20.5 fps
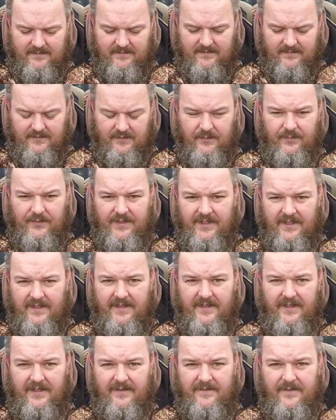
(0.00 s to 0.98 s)
don't tell
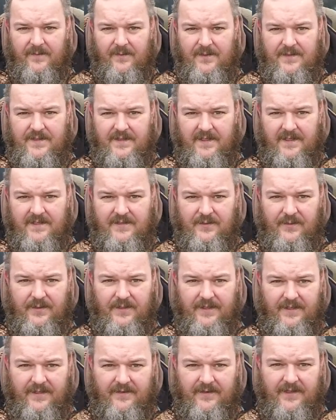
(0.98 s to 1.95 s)
the Air Force that I stole
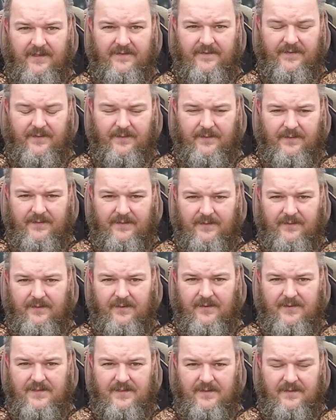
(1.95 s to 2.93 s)
aircraft fuel to
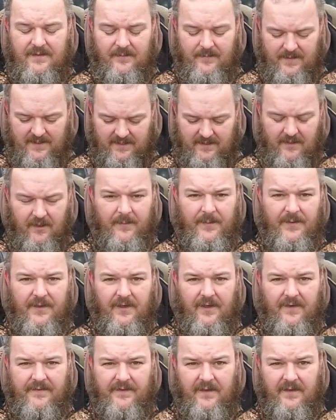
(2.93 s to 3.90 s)
use it to make a cup of
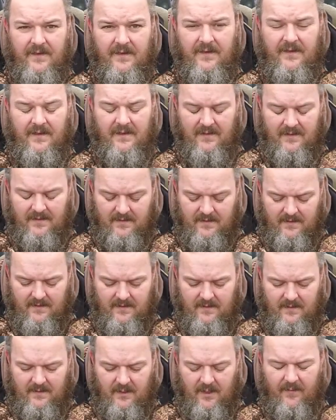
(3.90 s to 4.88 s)
coffee.
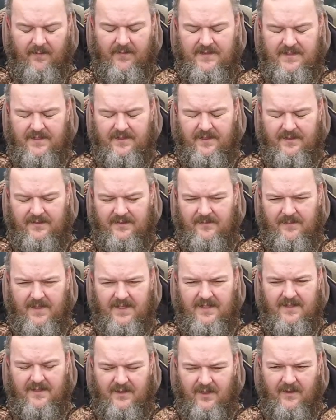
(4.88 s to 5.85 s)
Obviously not to
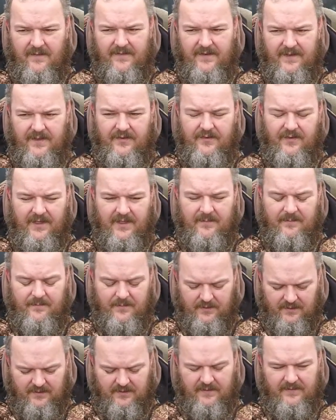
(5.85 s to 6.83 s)
make the coffee to drink,
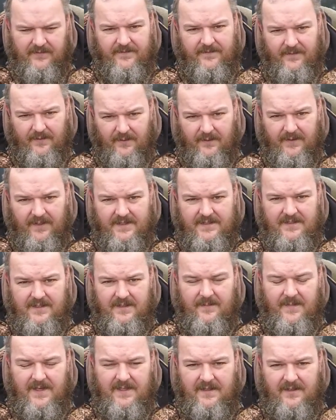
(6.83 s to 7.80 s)
but to fuel this to
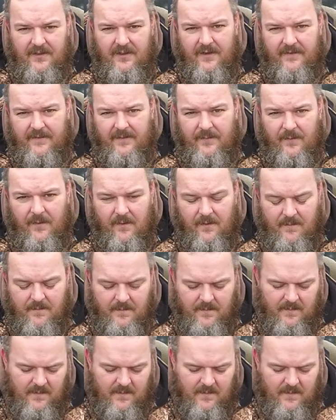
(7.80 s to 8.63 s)
make the coffee warm.